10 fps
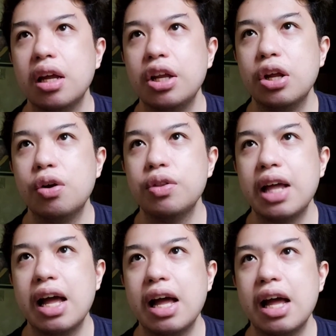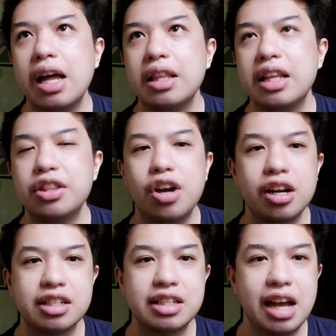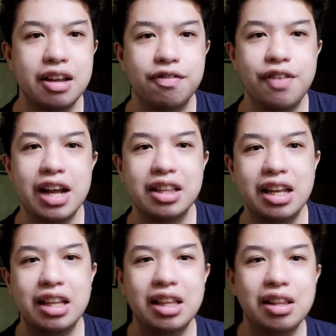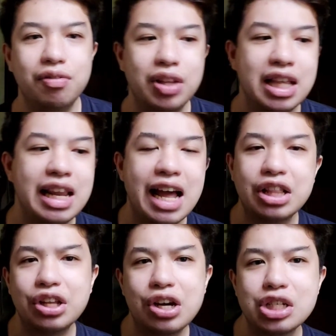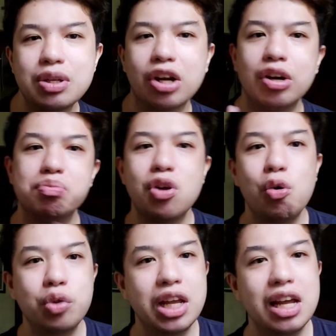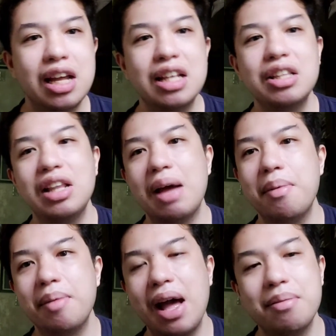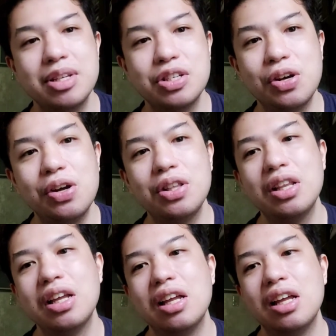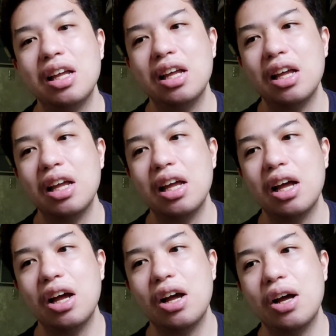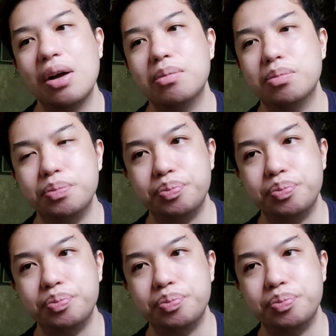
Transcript: you know, the the dark side fighting with the lanterns, the Kryptonian, and on Amazon, um,